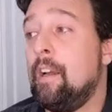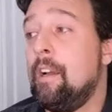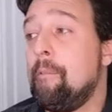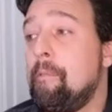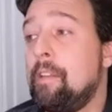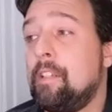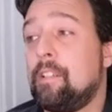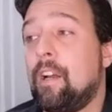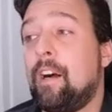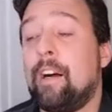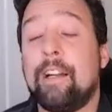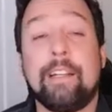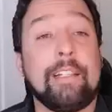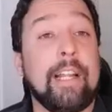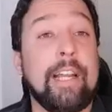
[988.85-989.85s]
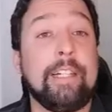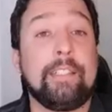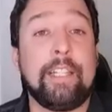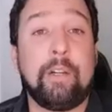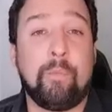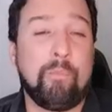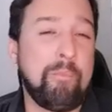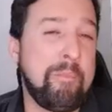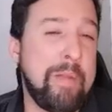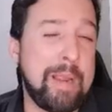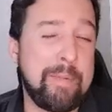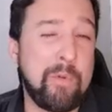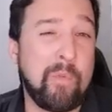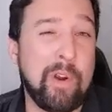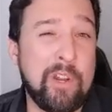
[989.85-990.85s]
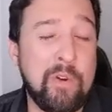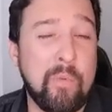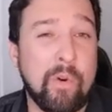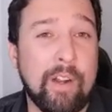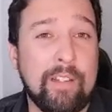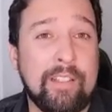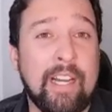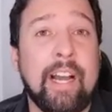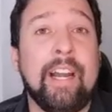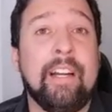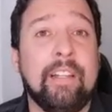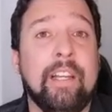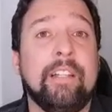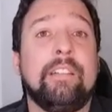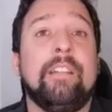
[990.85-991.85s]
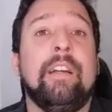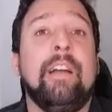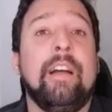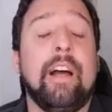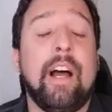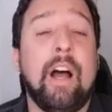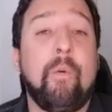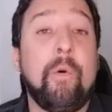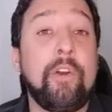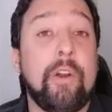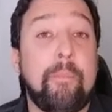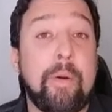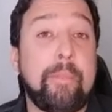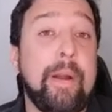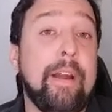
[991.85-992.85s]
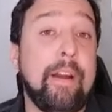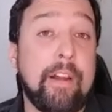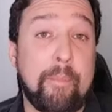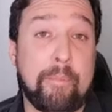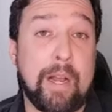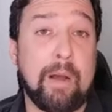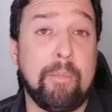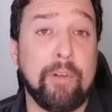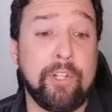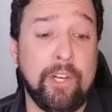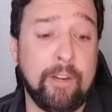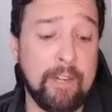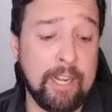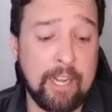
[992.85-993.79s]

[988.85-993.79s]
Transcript: this is unlikely maybe what you want to title it uh, when you're preparing to publish it.